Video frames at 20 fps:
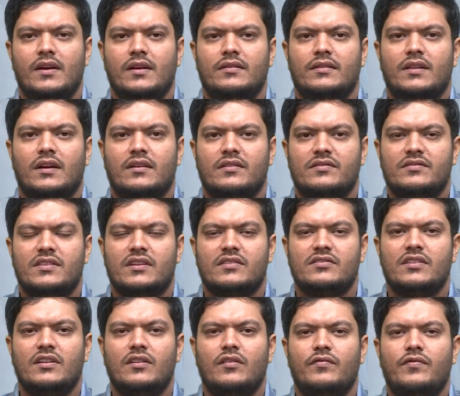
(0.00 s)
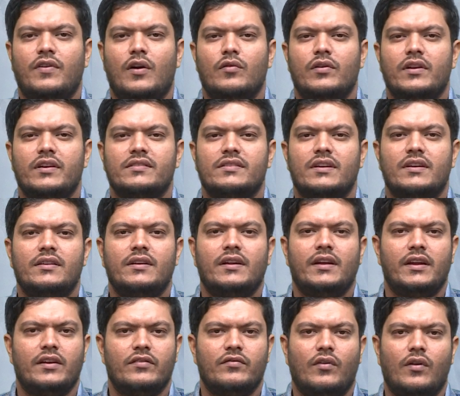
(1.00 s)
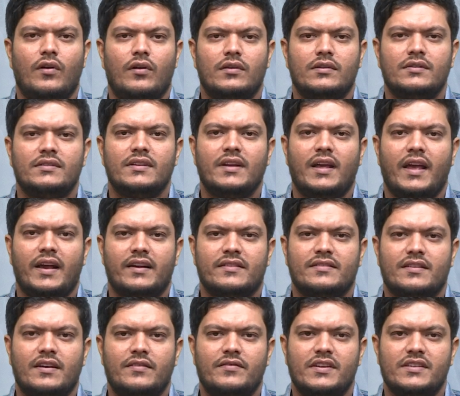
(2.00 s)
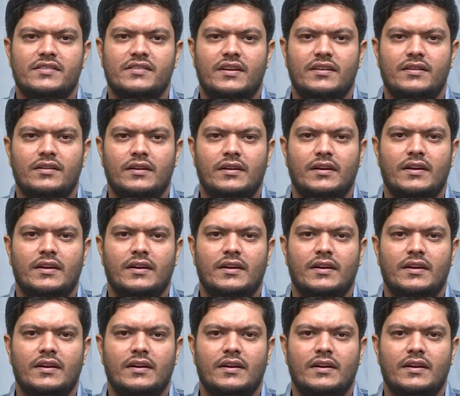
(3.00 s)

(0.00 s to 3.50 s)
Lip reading: The construction of foundation involves excavation,